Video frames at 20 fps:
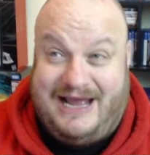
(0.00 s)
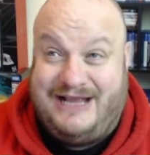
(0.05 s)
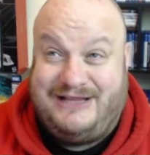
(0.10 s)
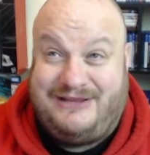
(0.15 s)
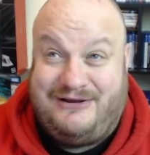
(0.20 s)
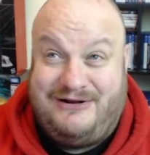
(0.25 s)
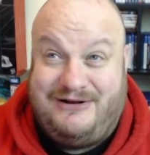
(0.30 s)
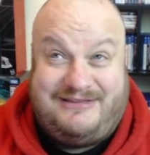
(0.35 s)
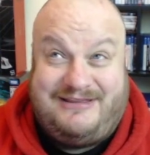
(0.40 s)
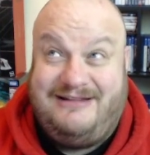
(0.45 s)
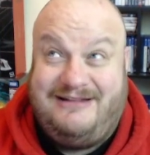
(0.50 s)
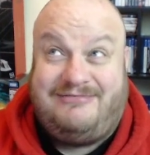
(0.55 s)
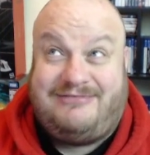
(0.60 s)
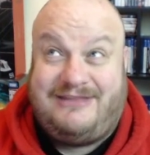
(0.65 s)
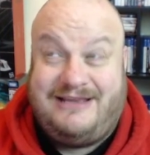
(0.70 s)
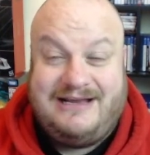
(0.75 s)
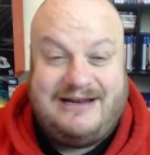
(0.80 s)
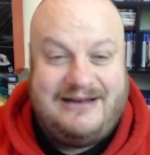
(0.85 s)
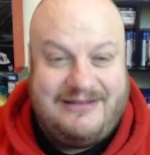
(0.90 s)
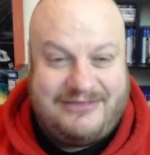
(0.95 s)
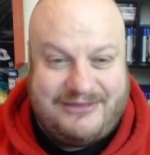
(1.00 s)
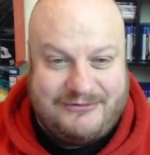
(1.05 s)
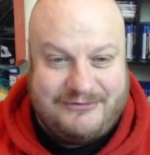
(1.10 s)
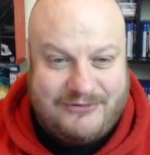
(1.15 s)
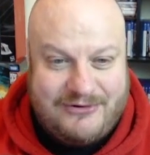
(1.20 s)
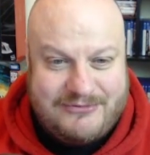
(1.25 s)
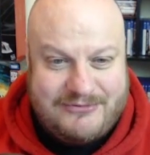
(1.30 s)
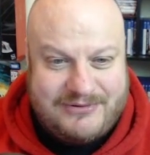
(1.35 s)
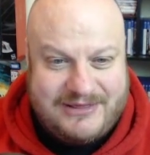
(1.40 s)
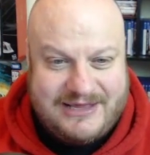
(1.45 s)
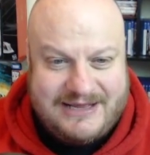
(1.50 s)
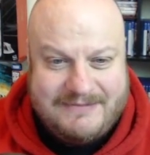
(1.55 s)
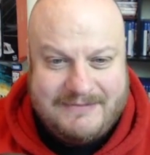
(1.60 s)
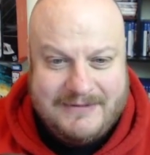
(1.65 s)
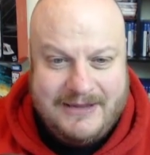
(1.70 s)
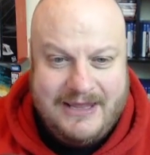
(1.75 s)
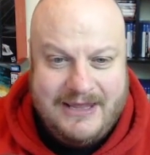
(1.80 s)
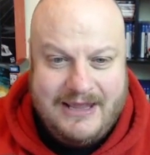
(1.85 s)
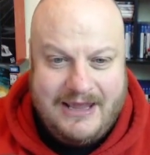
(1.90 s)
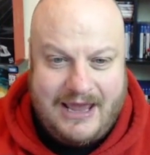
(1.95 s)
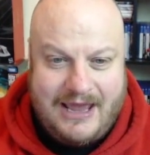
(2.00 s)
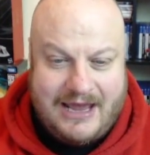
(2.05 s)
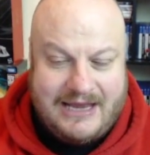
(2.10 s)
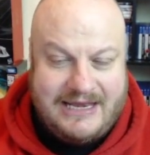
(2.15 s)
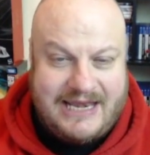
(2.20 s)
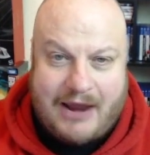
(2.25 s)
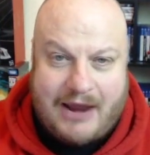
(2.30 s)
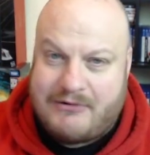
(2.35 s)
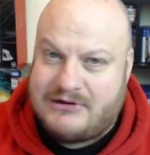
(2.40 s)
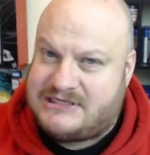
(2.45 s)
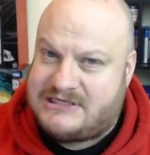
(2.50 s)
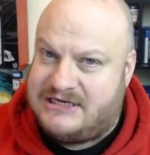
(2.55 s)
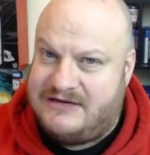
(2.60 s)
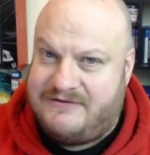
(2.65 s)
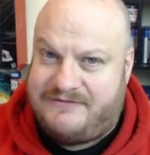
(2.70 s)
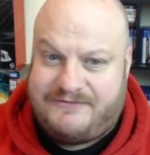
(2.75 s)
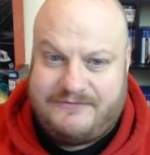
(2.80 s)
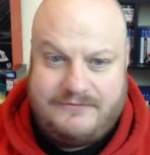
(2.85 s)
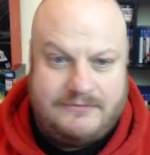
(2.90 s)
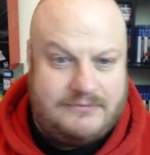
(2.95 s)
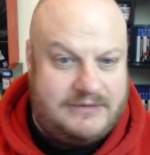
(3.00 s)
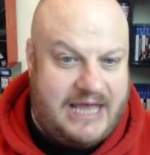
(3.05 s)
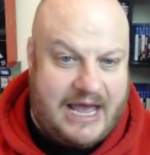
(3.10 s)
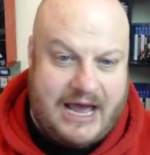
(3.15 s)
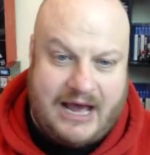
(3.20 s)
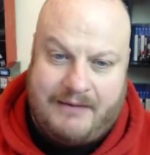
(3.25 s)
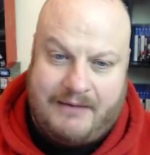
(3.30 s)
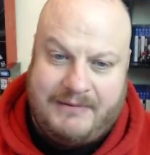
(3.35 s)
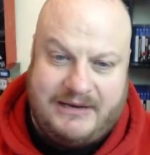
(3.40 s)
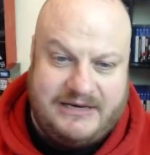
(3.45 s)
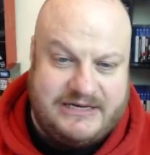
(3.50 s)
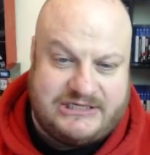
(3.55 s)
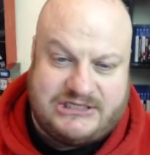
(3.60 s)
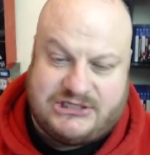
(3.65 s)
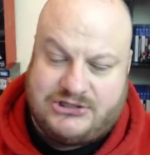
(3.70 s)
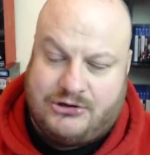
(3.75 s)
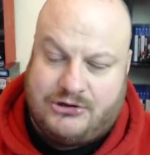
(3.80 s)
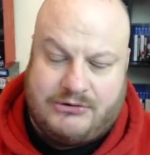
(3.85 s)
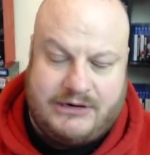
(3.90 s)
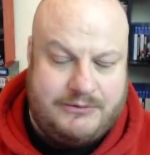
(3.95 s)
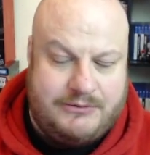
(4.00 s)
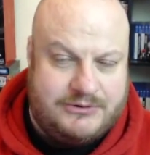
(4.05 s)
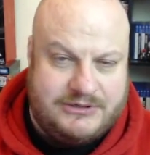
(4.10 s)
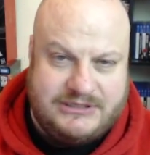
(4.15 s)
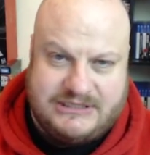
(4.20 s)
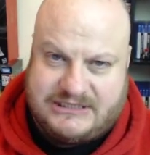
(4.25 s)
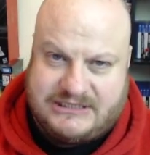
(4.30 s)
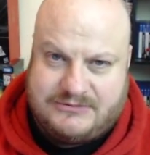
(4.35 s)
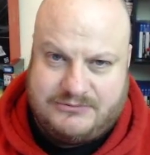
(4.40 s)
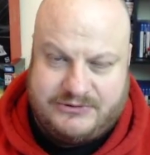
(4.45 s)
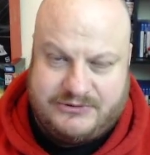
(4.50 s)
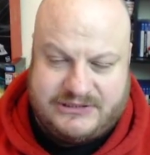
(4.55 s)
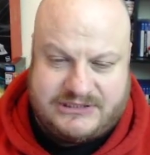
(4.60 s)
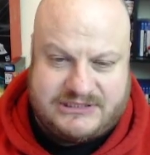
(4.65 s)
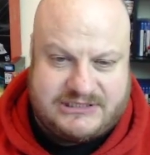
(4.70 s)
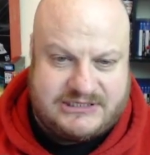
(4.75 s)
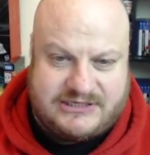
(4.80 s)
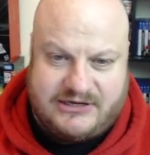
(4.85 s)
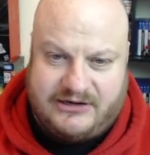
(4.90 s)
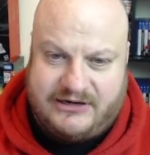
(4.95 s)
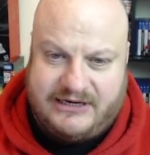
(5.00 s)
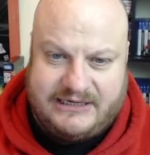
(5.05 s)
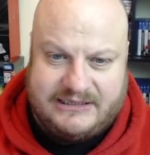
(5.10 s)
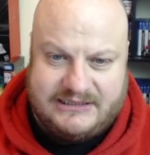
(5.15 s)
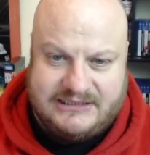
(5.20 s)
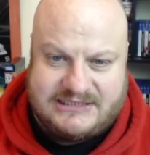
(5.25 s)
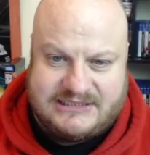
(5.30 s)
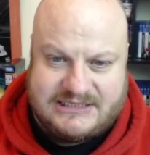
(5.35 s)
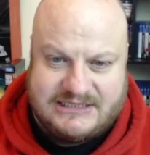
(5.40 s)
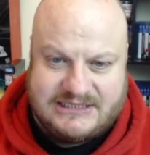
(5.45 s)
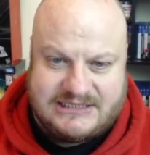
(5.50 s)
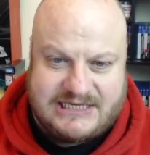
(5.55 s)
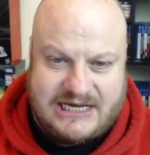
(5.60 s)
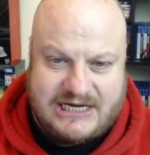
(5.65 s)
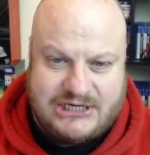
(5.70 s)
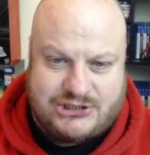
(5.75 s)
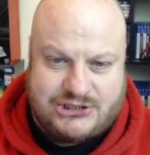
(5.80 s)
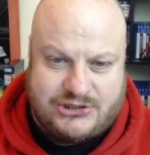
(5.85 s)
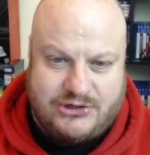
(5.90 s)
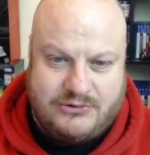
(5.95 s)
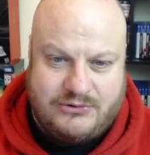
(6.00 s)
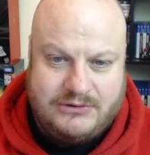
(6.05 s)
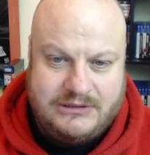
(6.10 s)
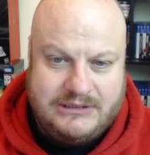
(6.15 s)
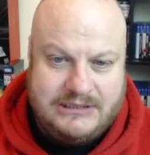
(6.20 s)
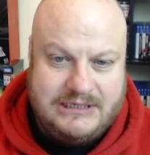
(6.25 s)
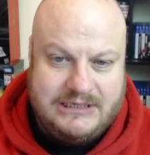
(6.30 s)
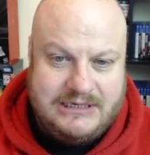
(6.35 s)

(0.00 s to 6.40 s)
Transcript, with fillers: I don't didn't think anything wrong with it. Uh, narrative, yeah, I mean the story was was stunning and sensational.